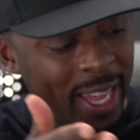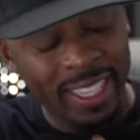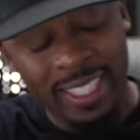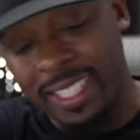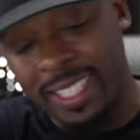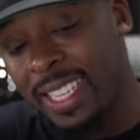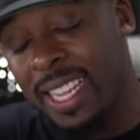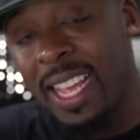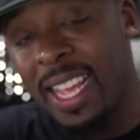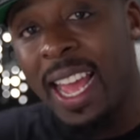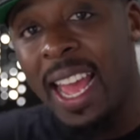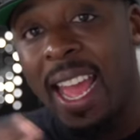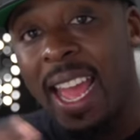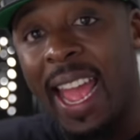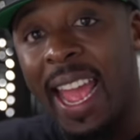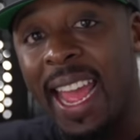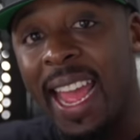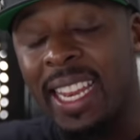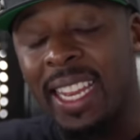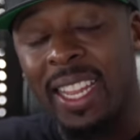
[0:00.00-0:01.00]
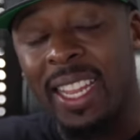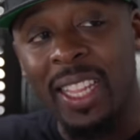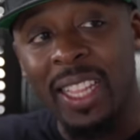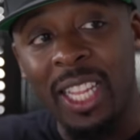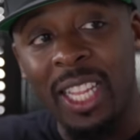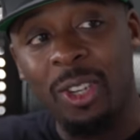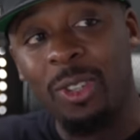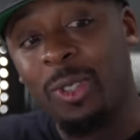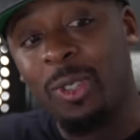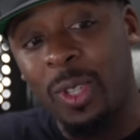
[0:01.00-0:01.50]
case, and
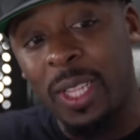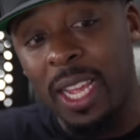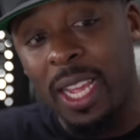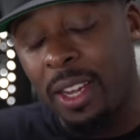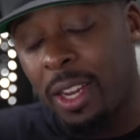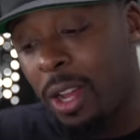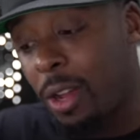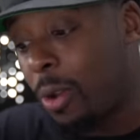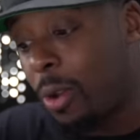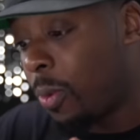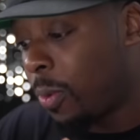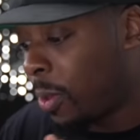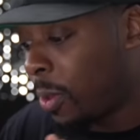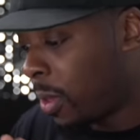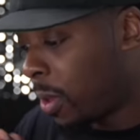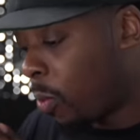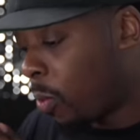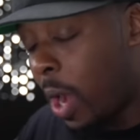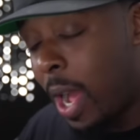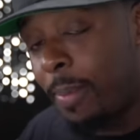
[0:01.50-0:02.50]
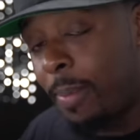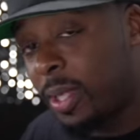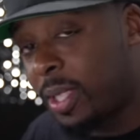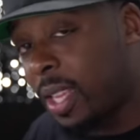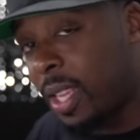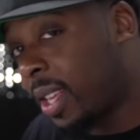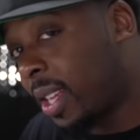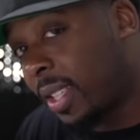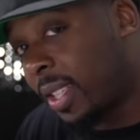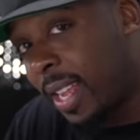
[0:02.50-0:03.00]
little do they know, the
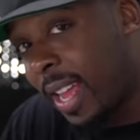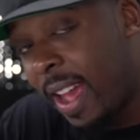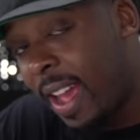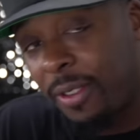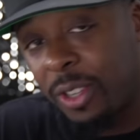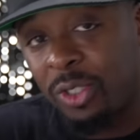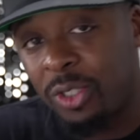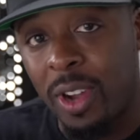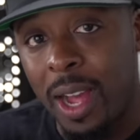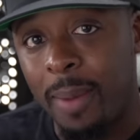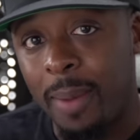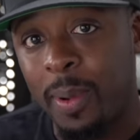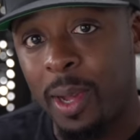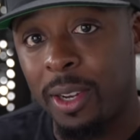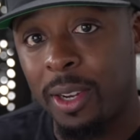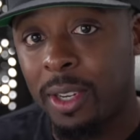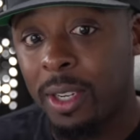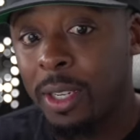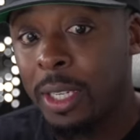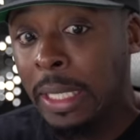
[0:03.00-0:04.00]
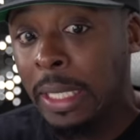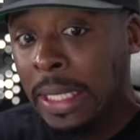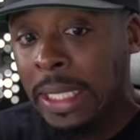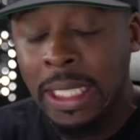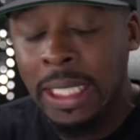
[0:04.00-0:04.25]
robbers that think they have a drop on her,